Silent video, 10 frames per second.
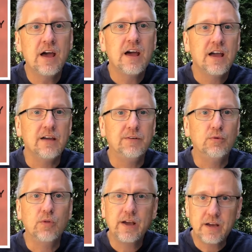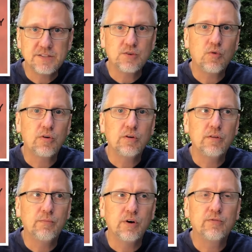If you would like us to order the
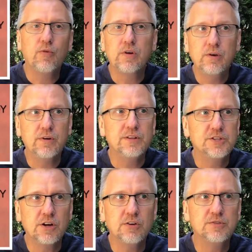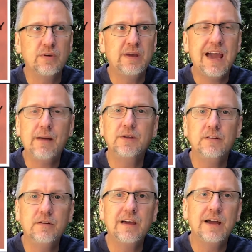book for you at the church, we'd be happy to
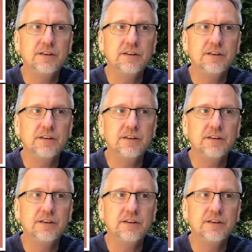do that.